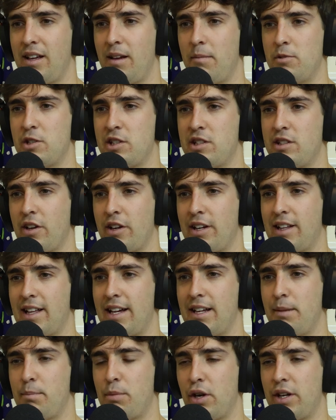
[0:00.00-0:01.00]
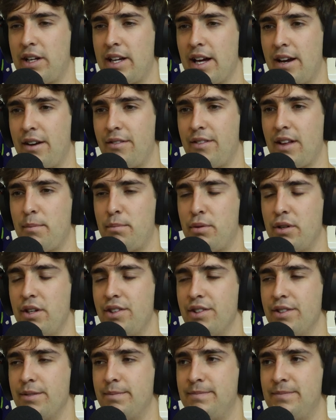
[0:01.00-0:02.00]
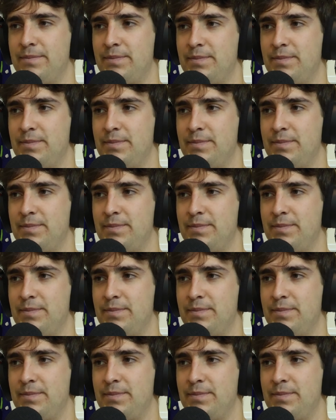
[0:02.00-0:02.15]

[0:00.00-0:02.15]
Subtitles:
I'm just so glad he broke out of that prison.